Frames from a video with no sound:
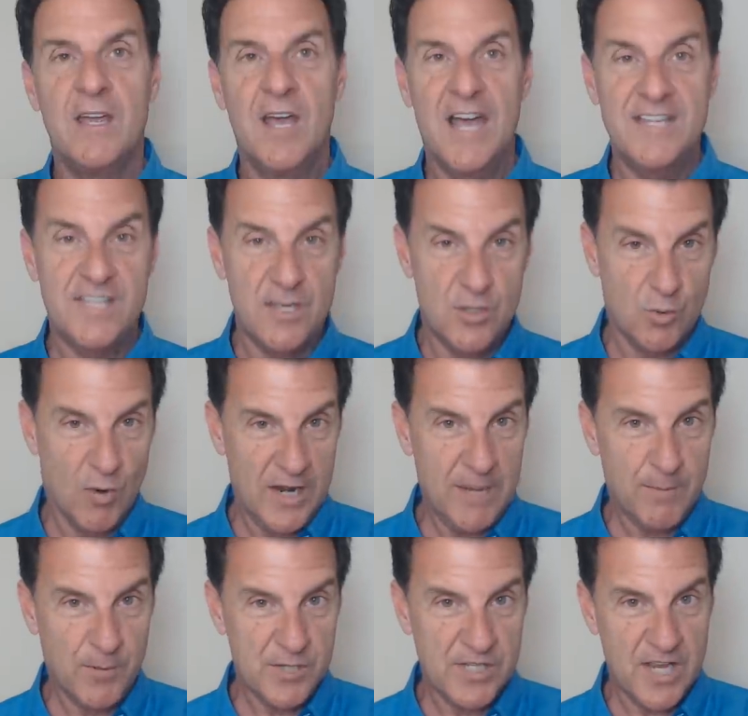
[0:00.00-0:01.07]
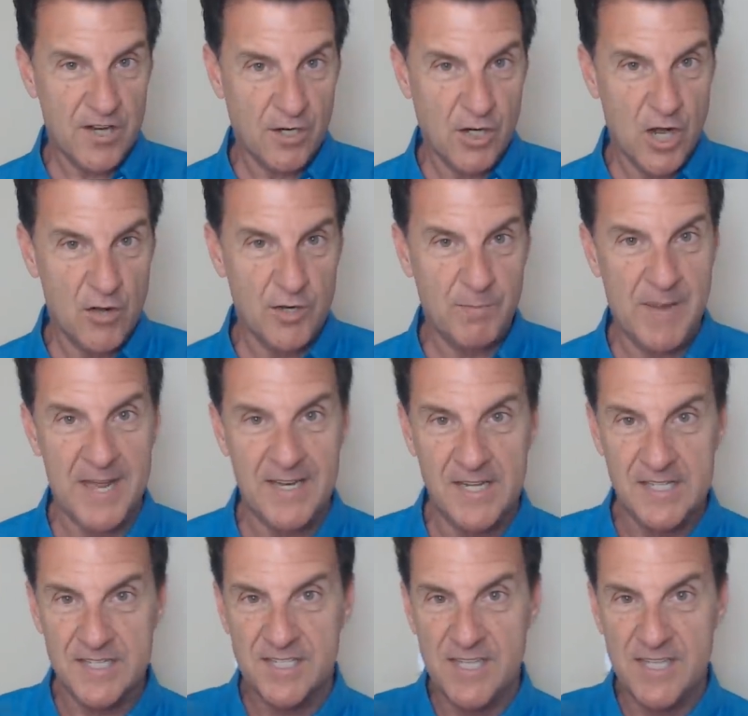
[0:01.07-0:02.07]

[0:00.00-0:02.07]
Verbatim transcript: I said twenty percent are codependent,